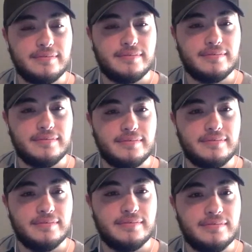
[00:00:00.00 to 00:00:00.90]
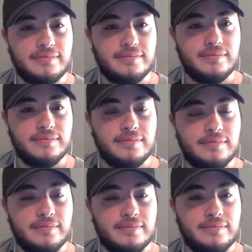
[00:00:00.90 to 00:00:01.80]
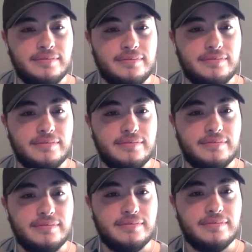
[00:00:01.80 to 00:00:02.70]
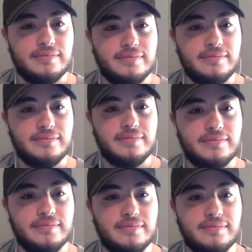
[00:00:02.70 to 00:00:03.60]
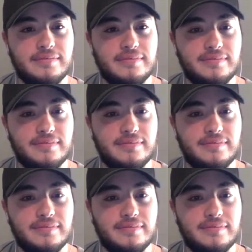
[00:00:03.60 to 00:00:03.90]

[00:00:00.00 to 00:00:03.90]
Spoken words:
(not speaking)